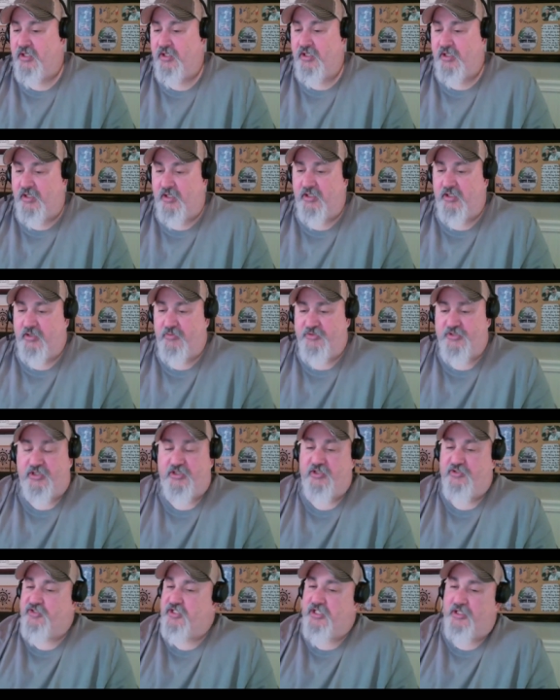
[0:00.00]
Uh, it was a
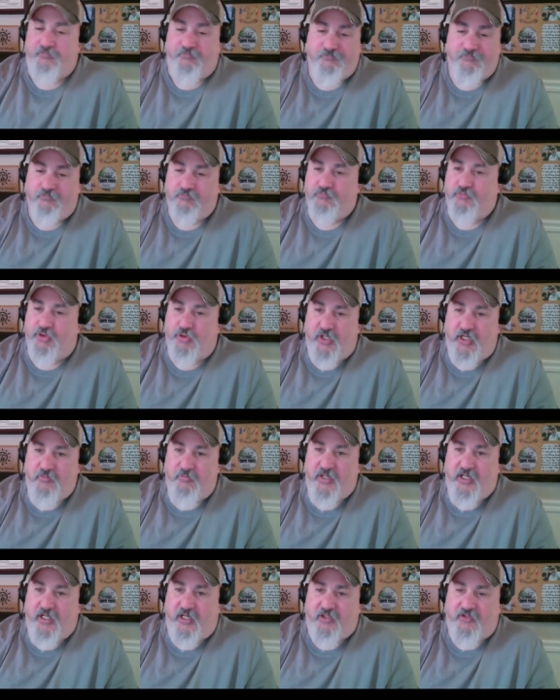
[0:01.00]
good team
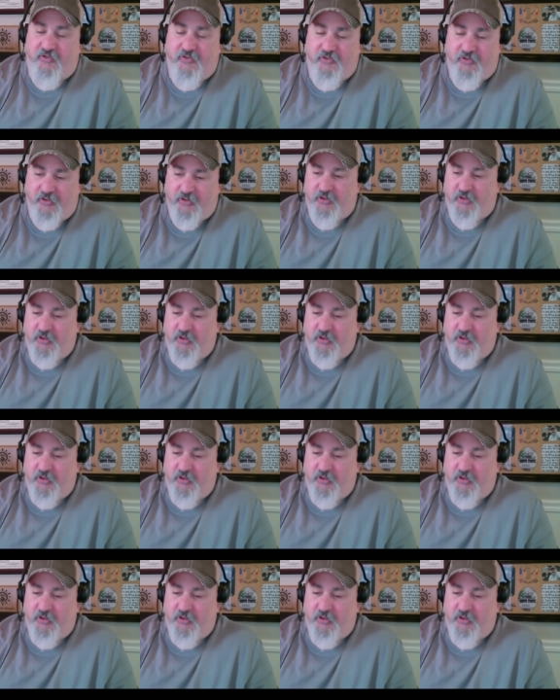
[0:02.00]
great medics,